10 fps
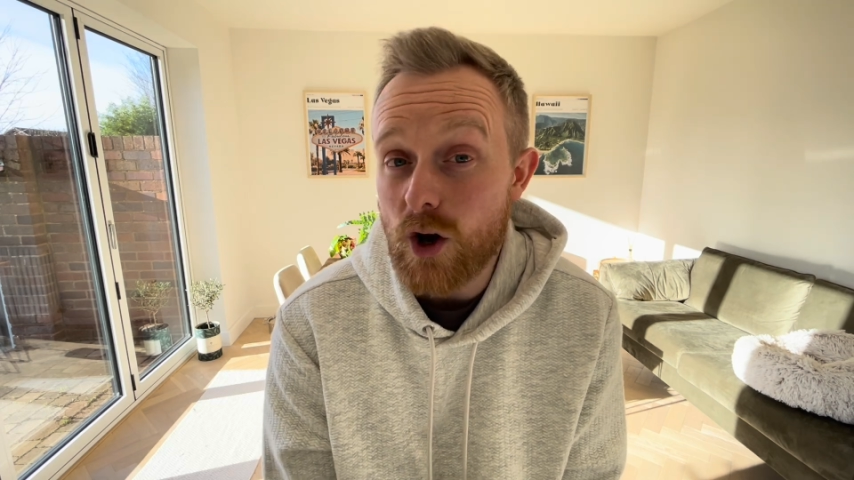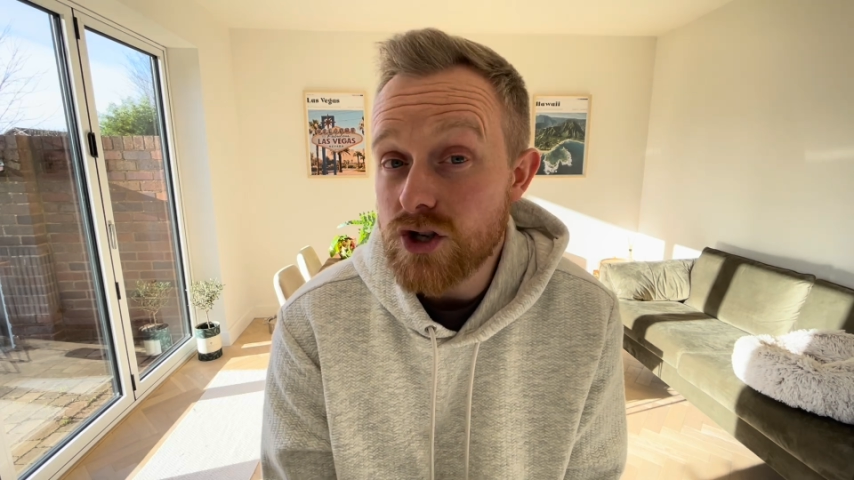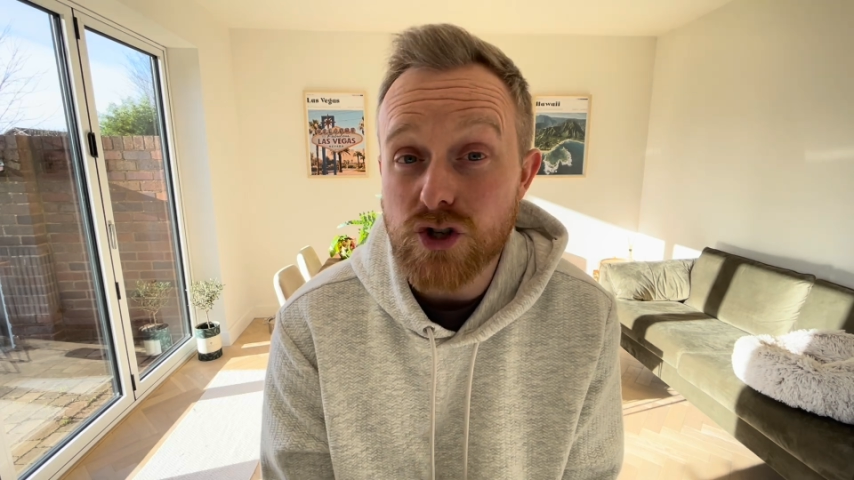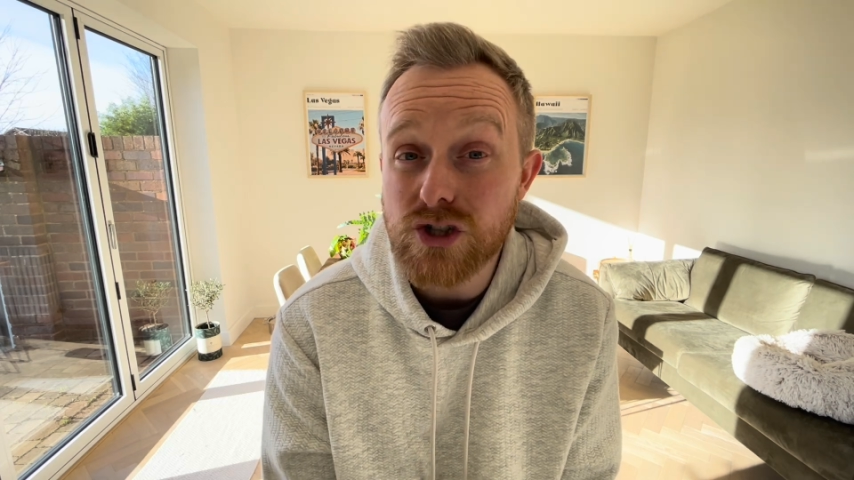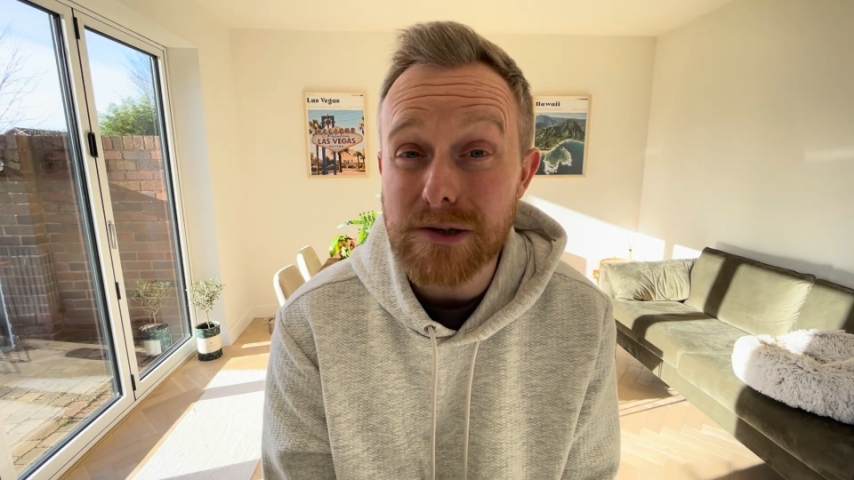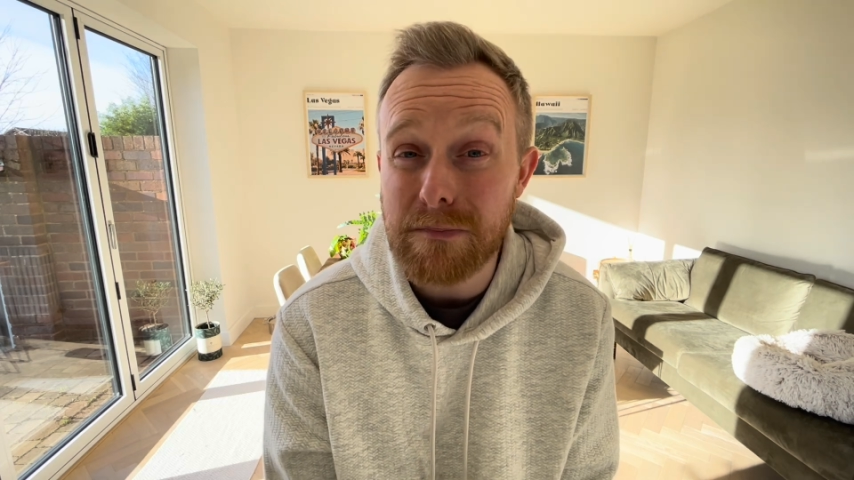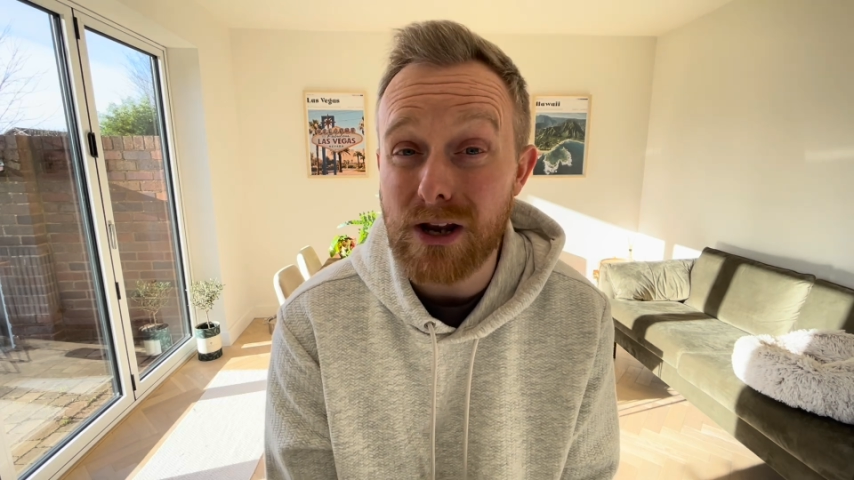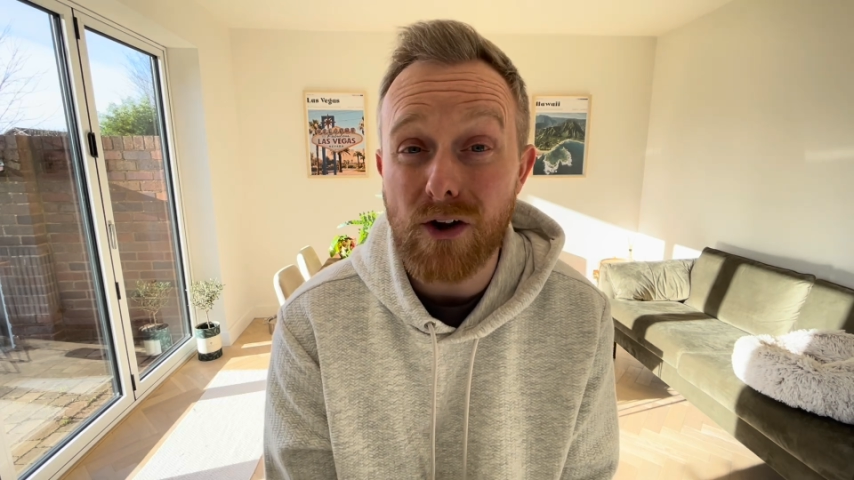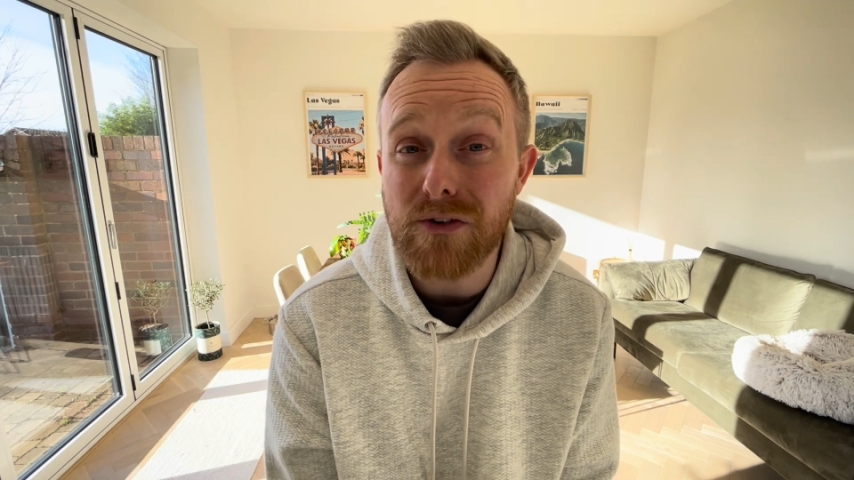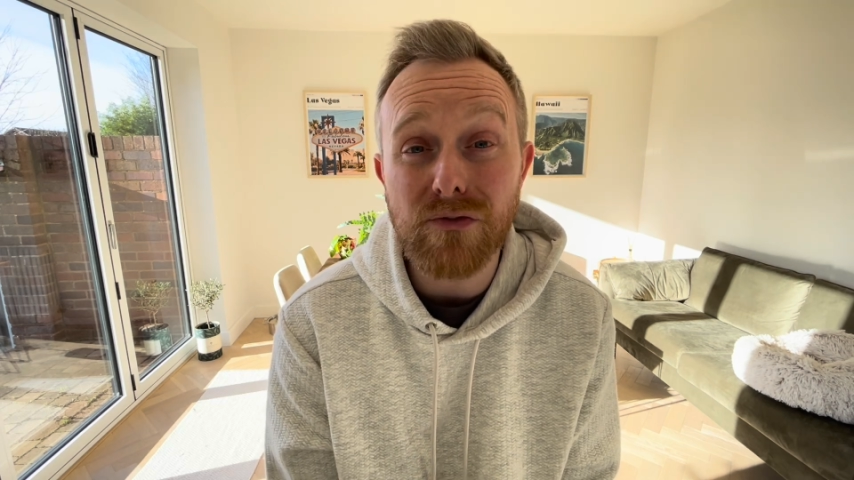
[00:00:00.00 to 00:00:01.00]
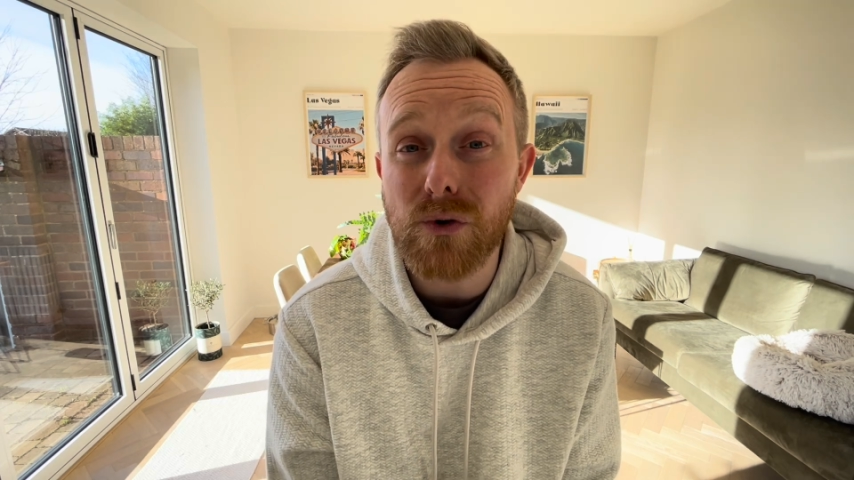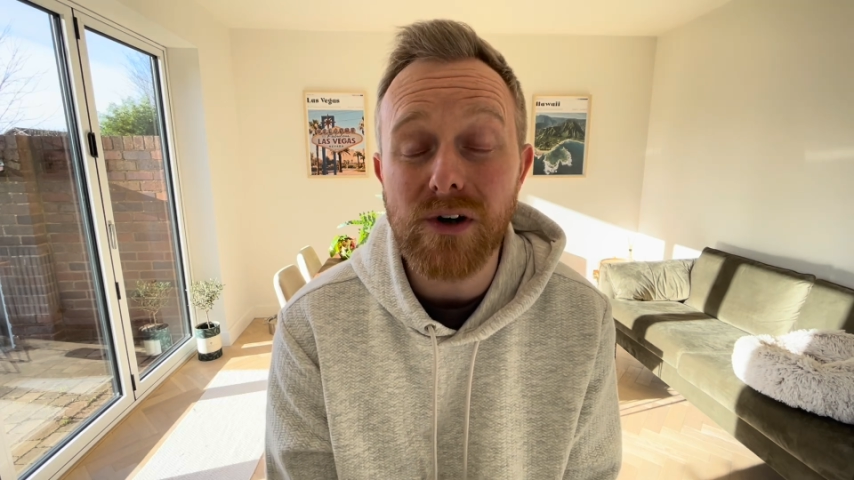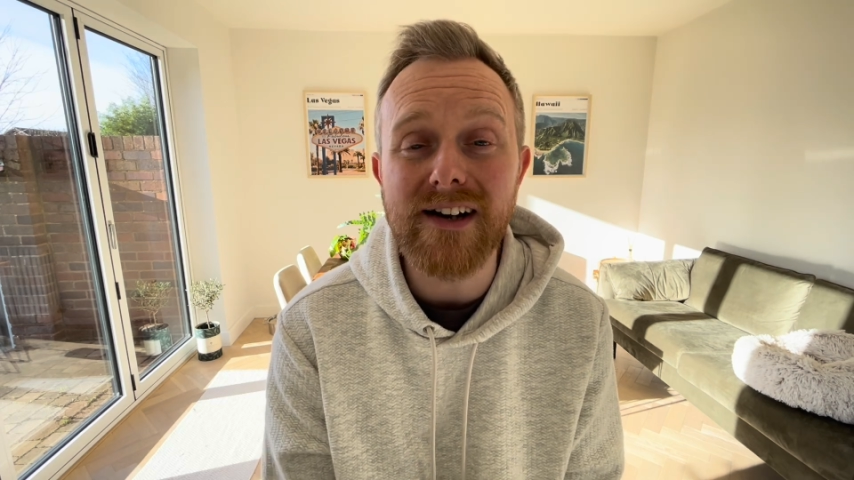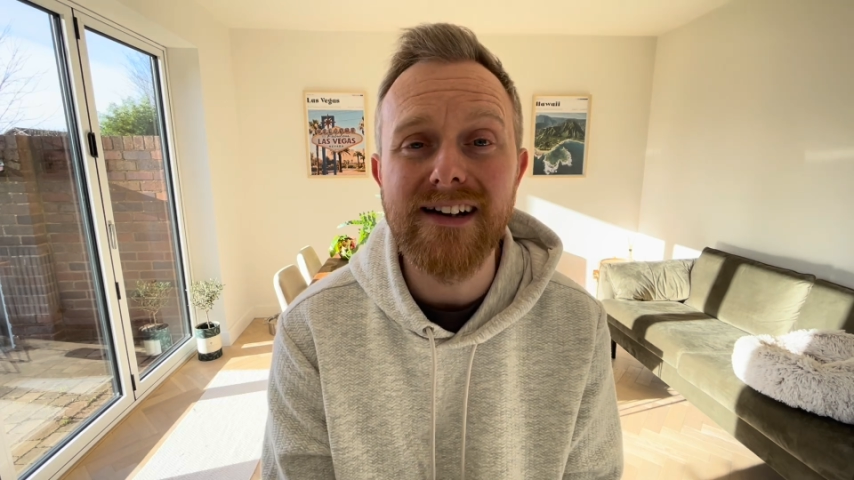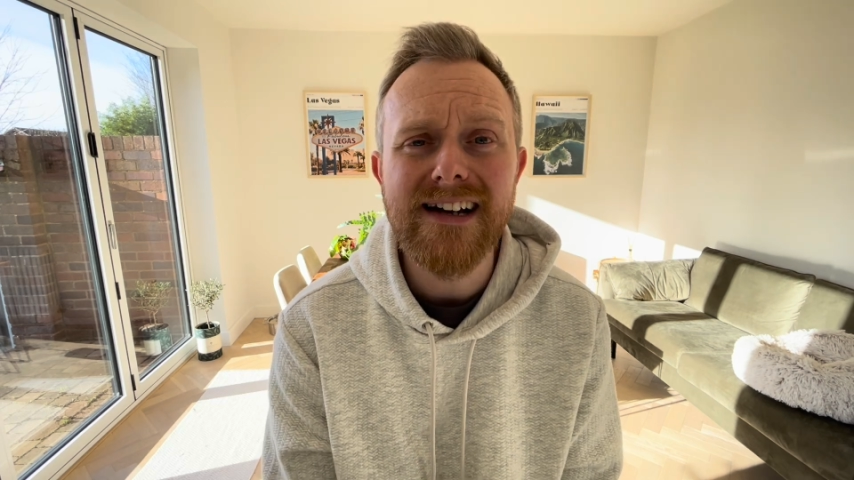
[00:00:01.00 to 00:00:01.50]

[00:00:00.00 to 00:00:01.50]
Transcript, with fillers: I just applied for it.